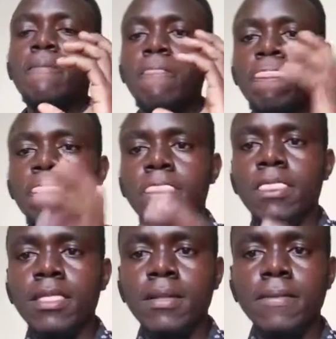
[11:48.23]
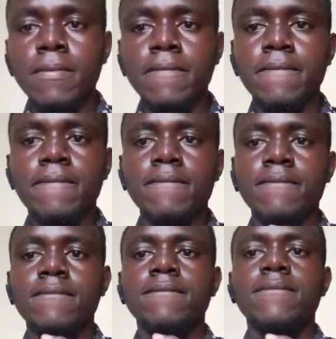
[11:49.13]
mm,
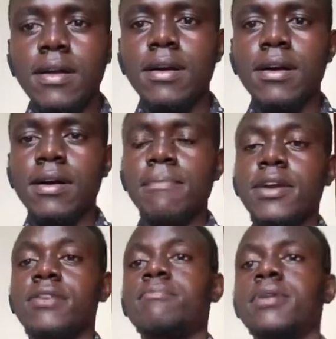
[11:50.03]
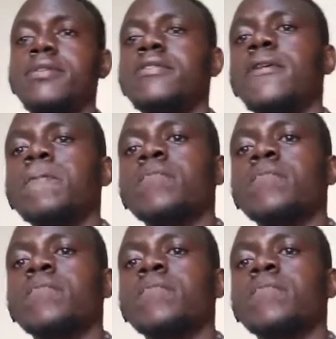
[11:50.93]
beg your pardon,